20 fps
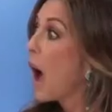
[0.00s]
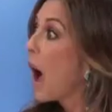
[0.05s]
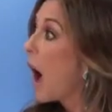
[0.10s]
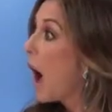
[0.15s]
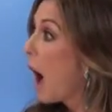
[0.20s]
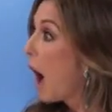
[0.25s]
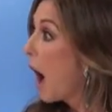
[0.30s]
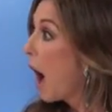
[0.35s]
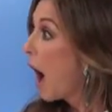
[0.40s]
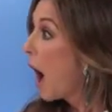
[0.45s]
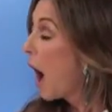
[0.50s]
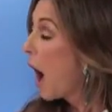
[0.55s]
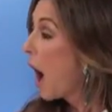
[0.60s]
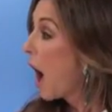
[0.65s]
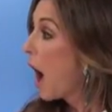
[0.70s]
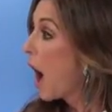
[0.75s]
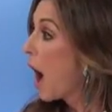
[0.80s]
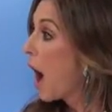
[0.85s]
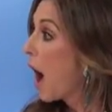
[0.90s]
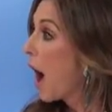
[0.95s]

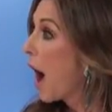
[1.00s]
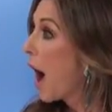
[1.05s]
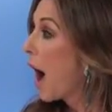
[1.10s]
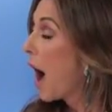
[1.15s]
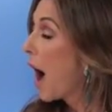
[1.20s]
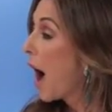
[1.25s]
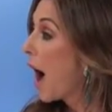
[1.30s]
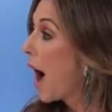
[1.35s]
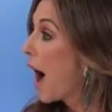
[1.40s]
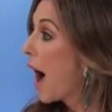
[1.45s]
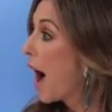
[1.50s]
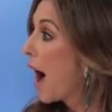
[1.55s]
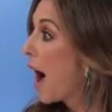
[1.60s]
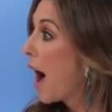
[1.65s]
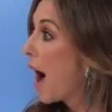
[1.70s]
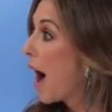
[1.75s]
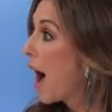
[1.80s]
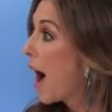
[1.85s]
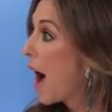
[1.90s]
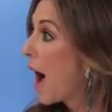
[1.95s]

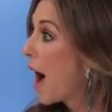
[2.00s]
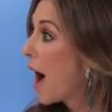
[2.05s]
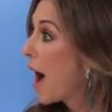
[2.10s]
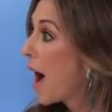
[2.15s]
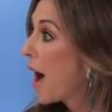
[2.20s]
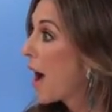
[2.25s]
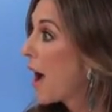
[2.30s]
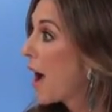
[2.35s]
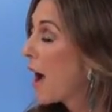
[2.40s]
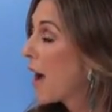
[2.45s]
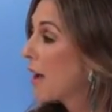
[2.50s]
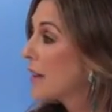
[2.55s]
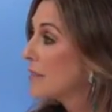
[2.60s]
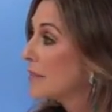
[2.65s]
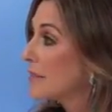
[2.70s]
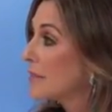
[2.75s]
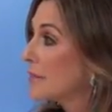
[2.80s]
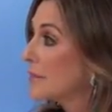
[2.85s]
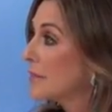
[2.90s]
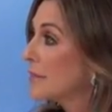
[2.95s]

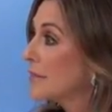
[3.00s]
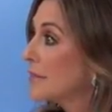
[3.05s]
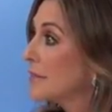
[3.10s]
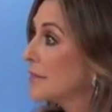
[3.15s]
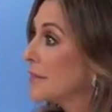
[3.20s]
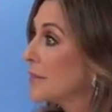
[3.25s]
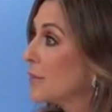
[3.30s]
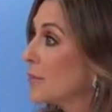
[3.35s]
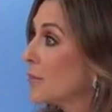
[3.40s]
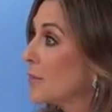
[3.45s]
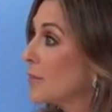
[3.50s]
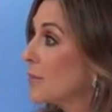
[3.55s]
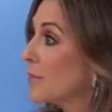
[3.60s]
(not speaking)